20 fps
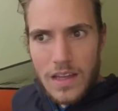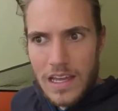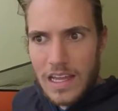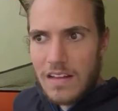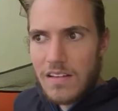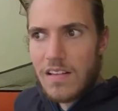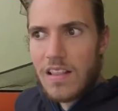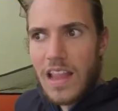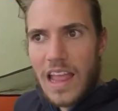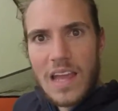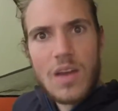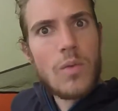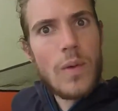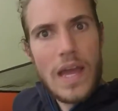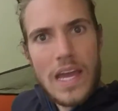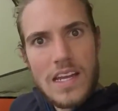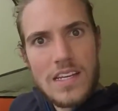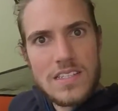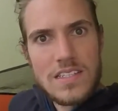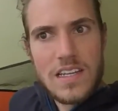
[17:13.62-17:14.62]
It's
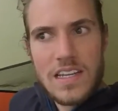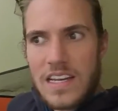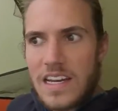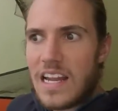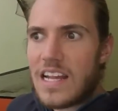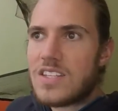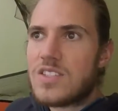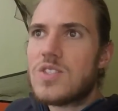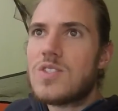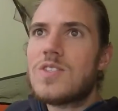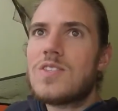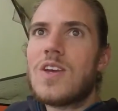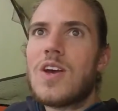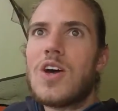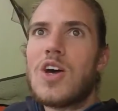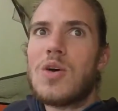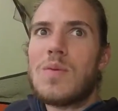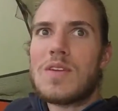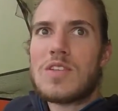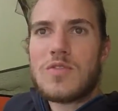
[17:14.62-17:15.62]
lightweight and it adds so
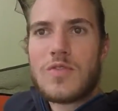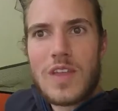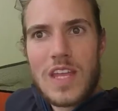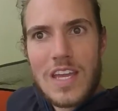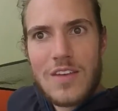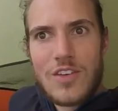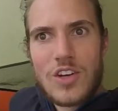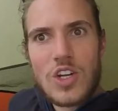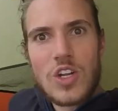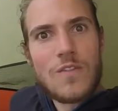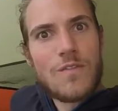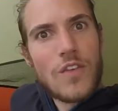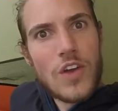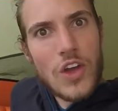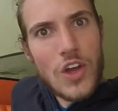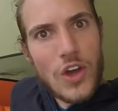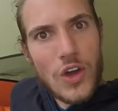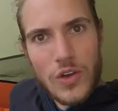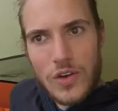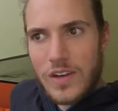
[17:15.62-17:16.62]
much flavor to your
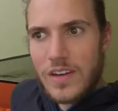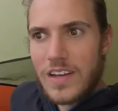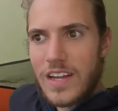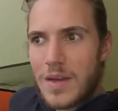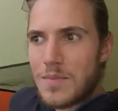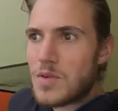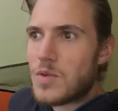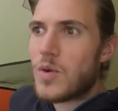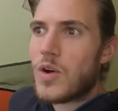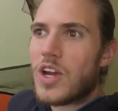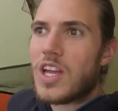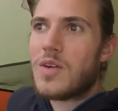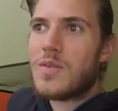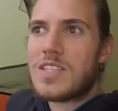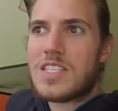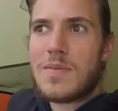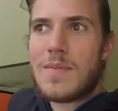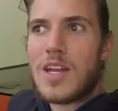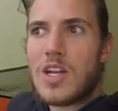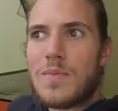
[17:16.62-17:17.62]
food. I've been working with
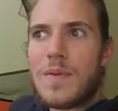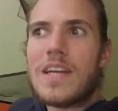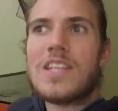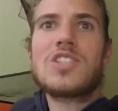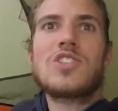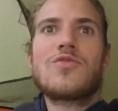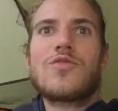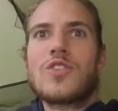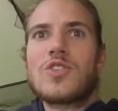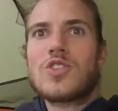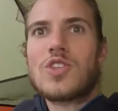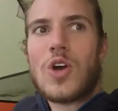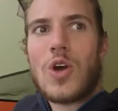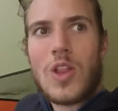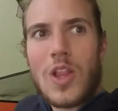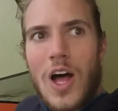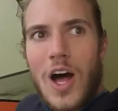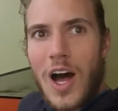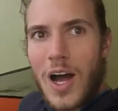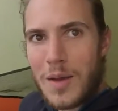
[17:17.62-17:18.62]
tomato paste for so
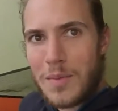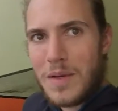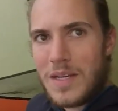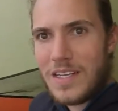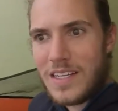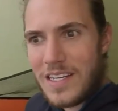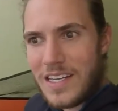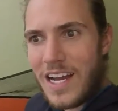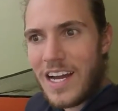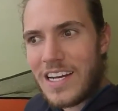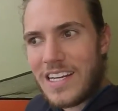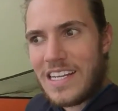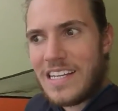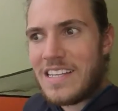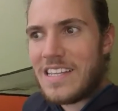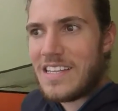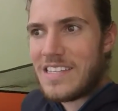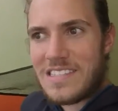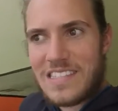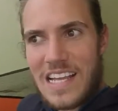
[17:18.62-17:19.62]
long, but not
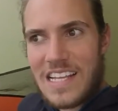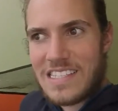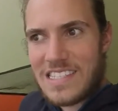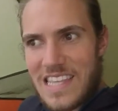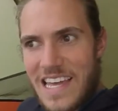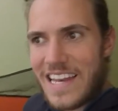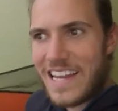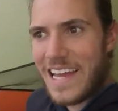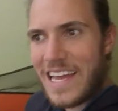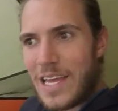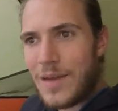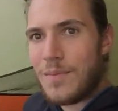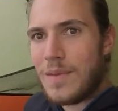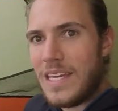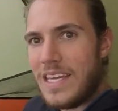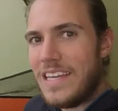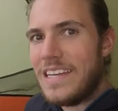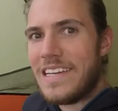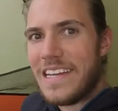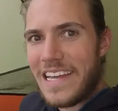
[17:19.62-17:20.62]
in the sense that I am
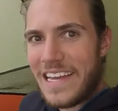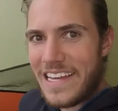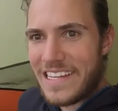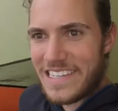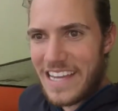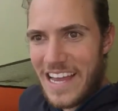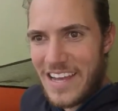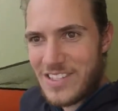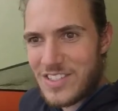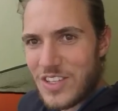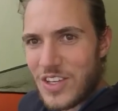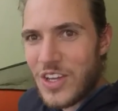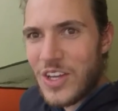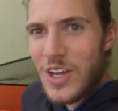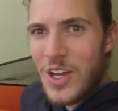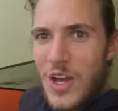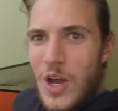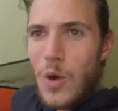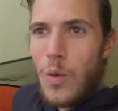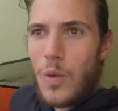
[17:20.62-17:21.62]
eating it as
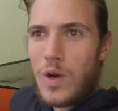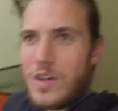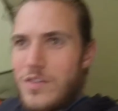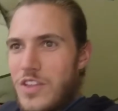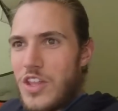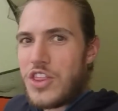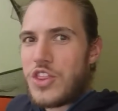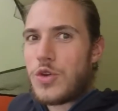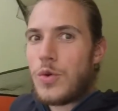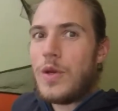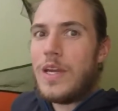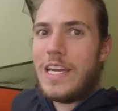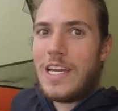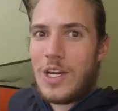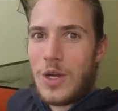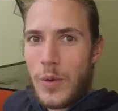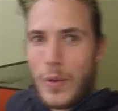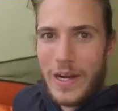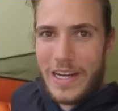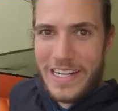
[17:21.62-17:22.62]
one of the 3
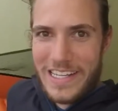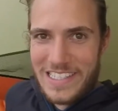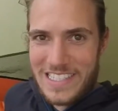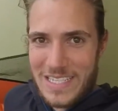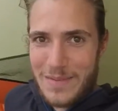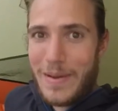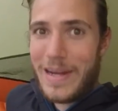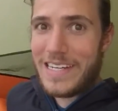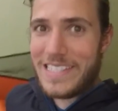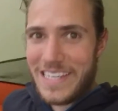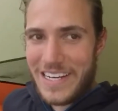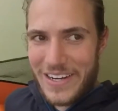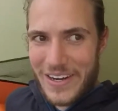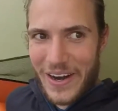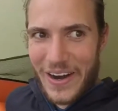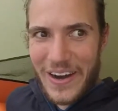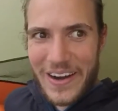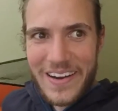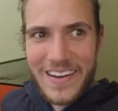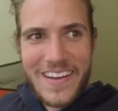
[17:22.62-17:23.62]
ingredients in my
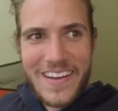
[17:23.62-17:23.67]
dinner.